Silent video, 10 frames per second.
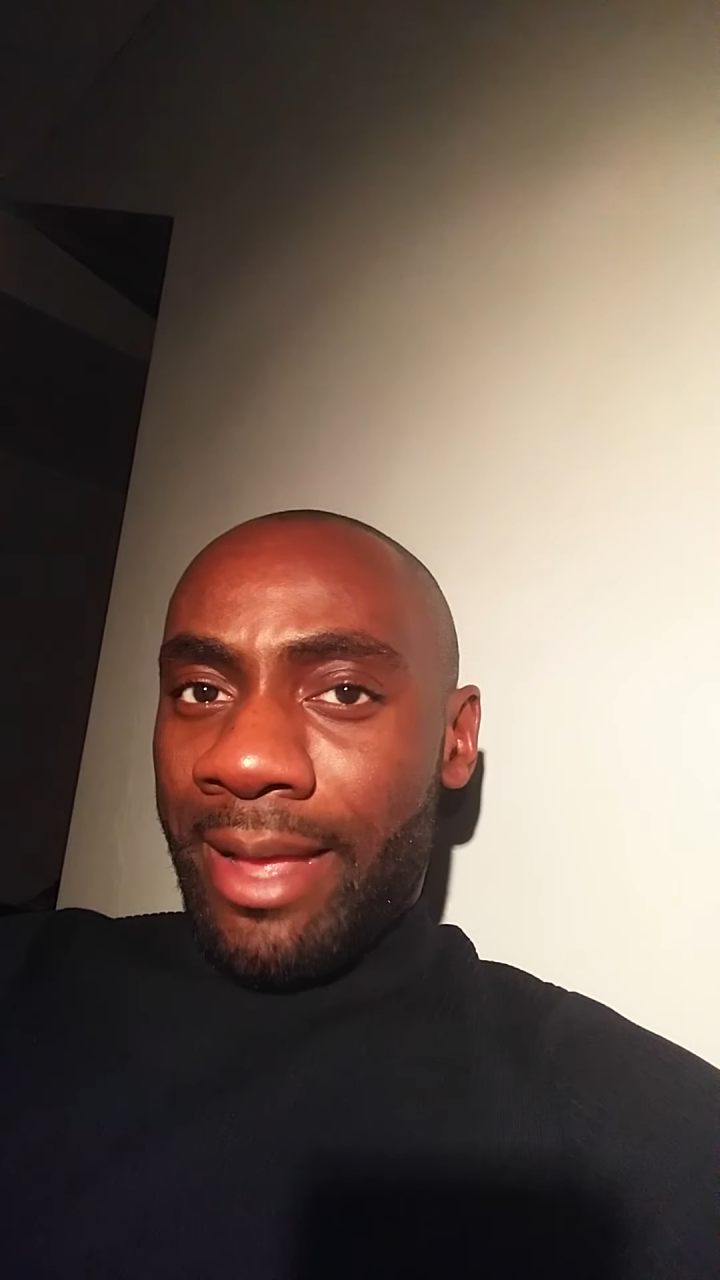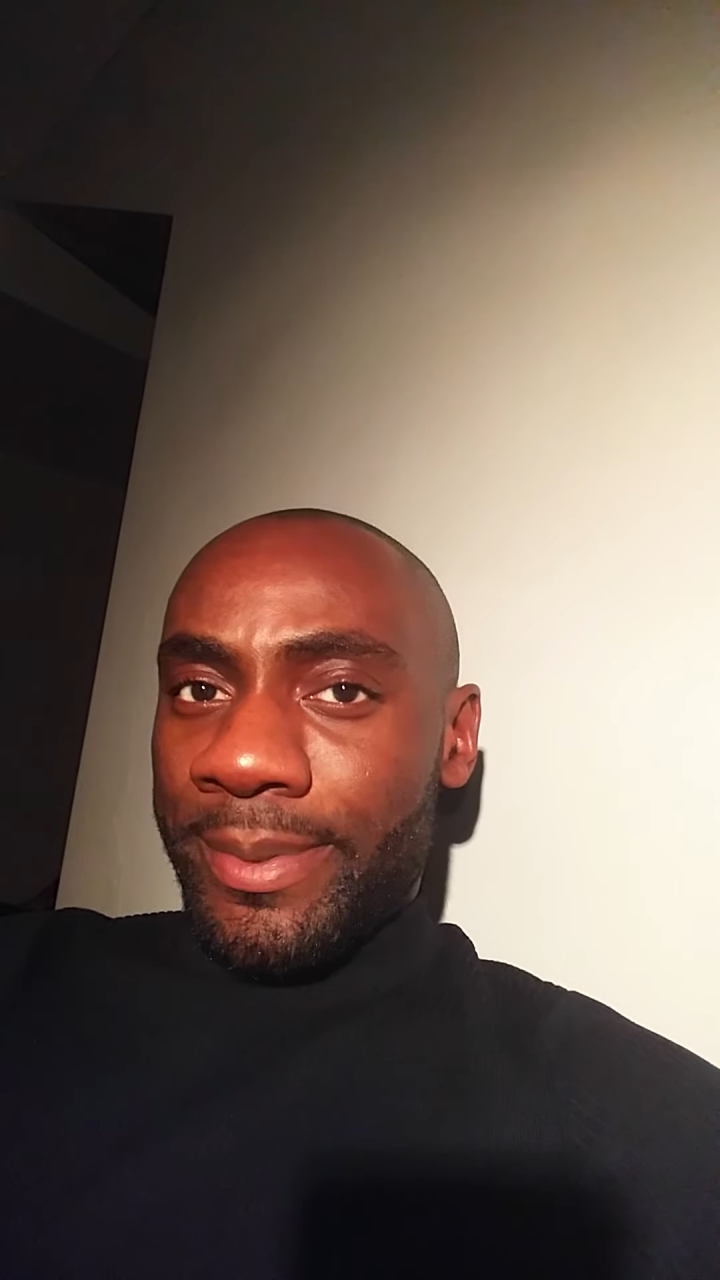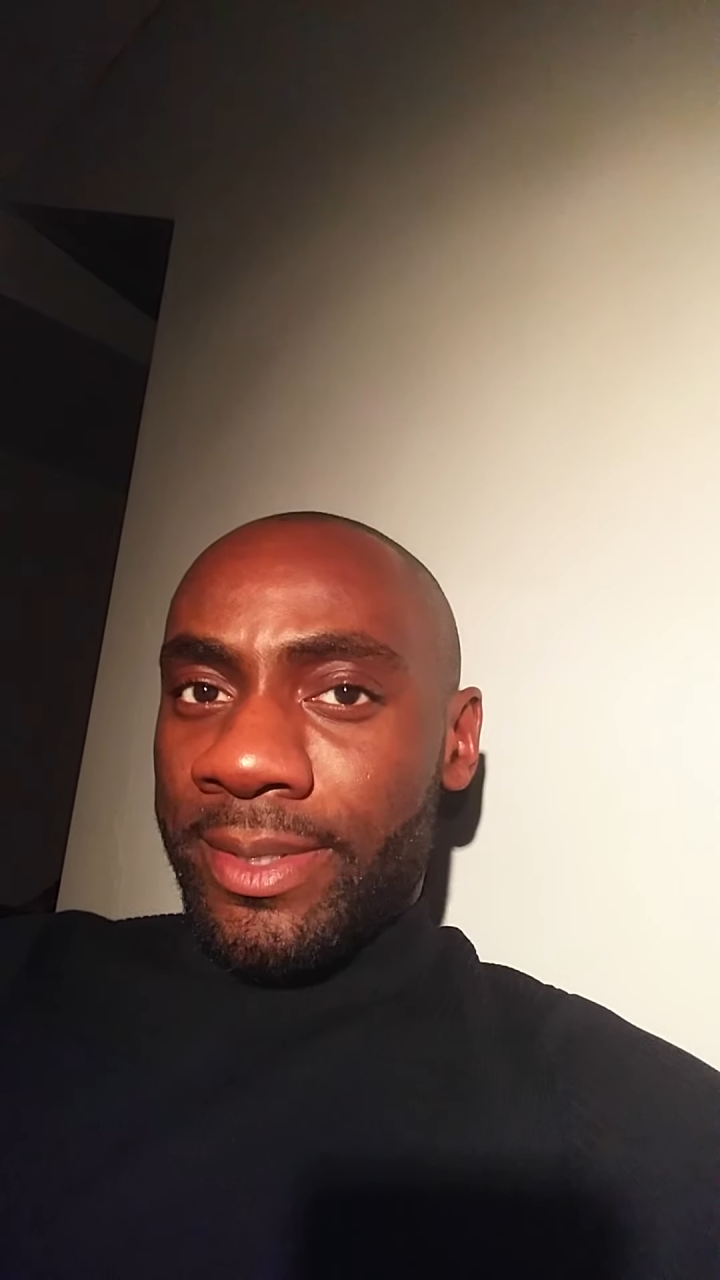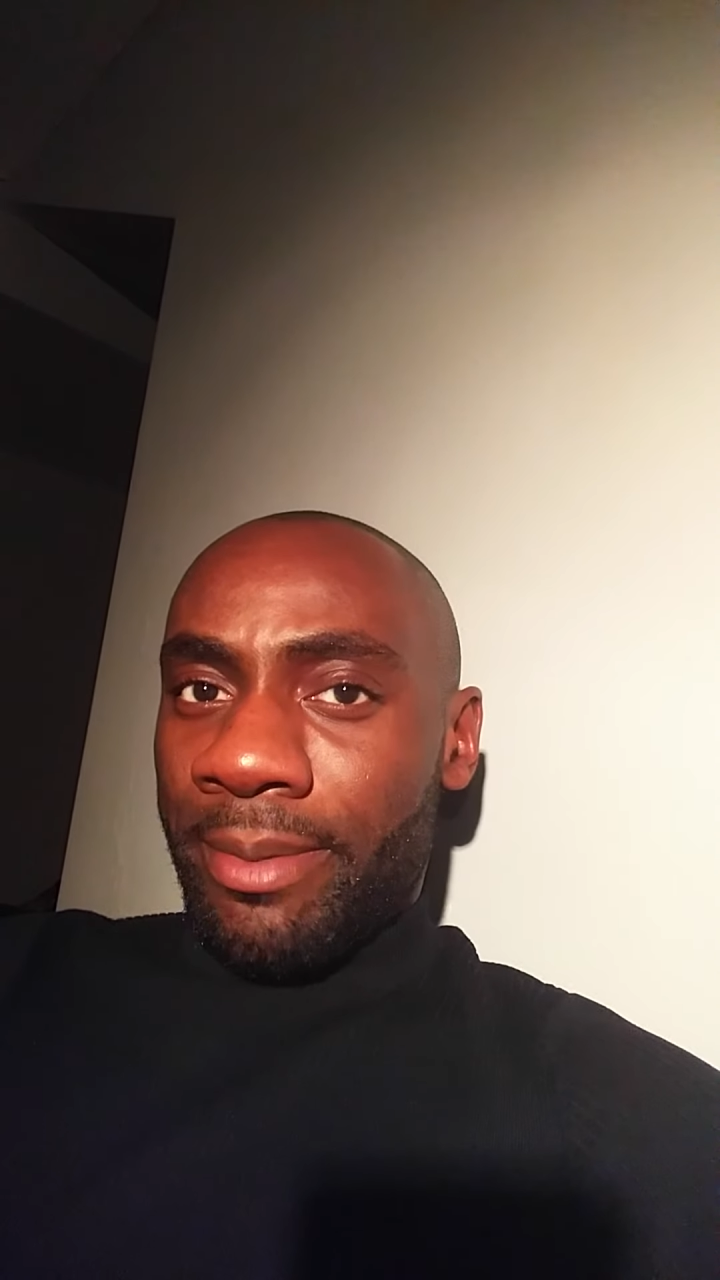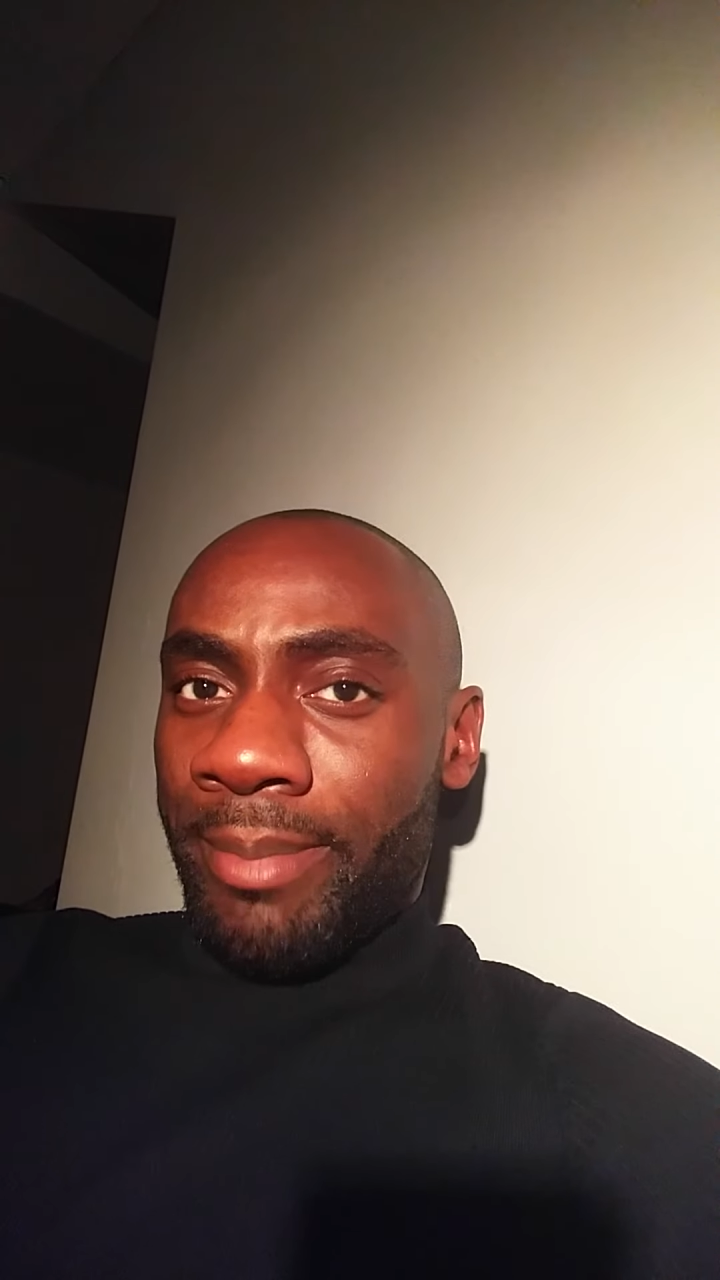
apps that